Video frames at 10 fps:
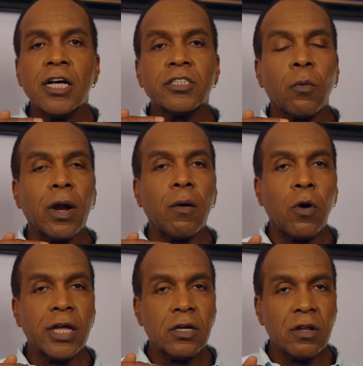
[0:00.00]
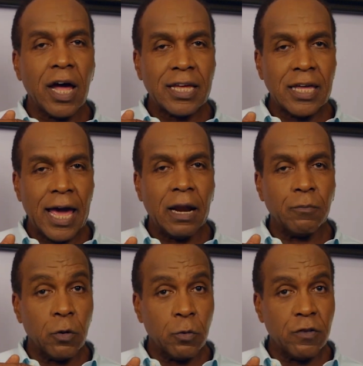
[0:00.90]
So what I want you to, again, I'm
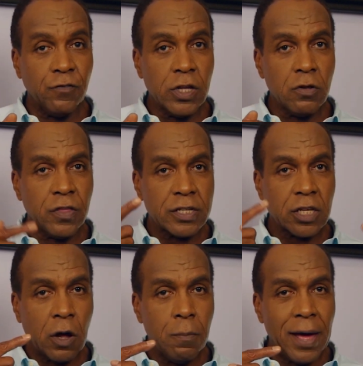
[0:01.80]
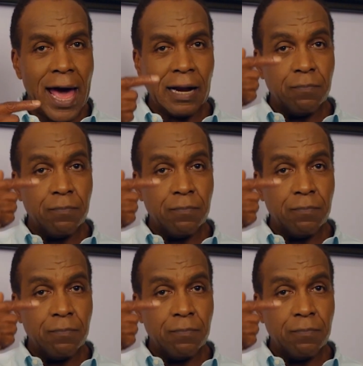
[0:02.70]
going to review this, go back.